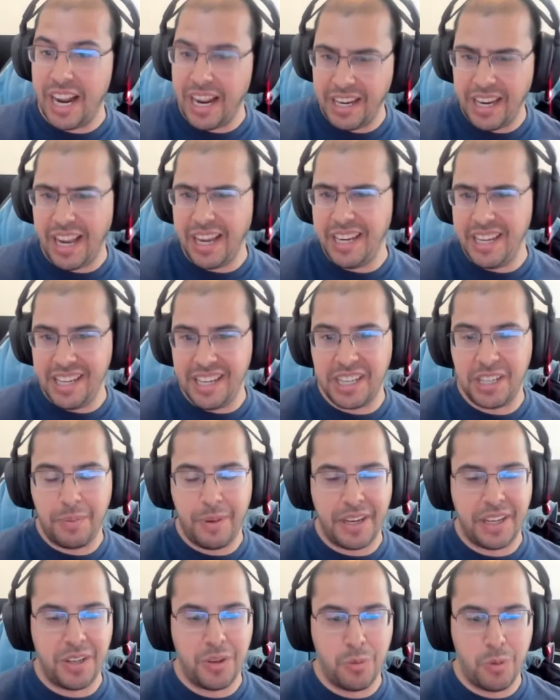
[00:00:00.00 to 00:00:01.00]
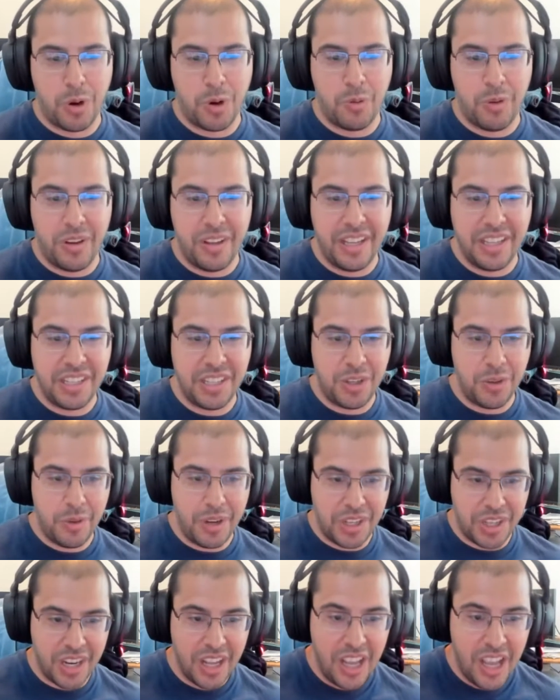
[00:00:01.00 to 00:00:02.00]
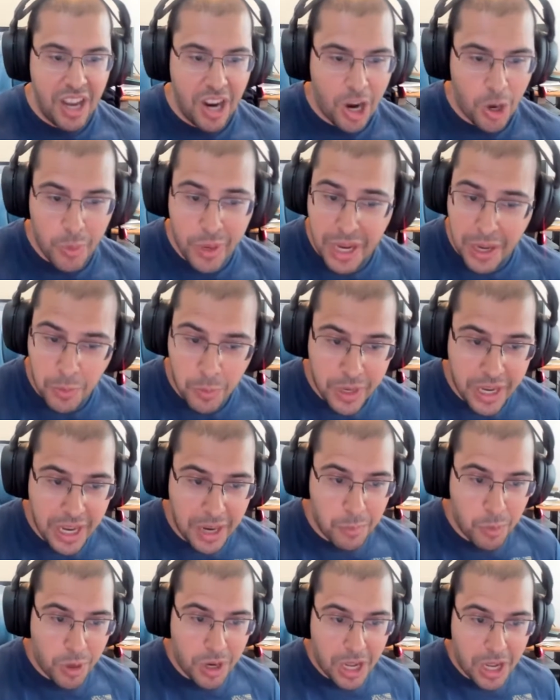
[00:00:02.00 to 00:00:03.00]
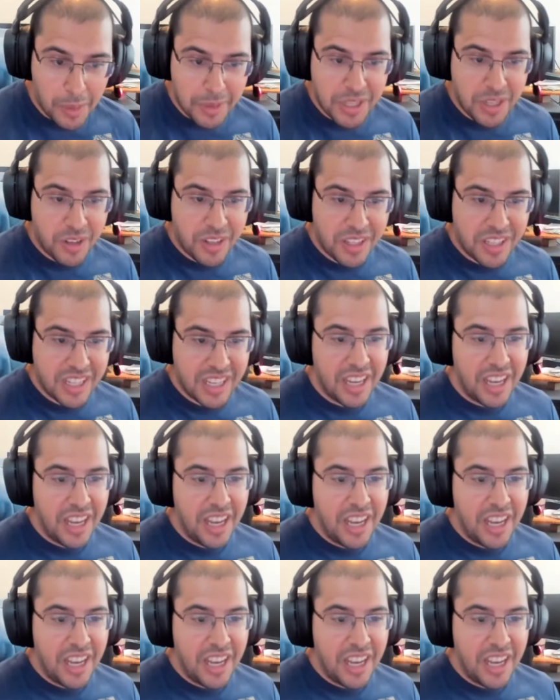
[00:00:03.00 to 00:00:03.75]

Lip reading: I didn't expect it to work well in that situation. All right, we got more comments here. Let's see.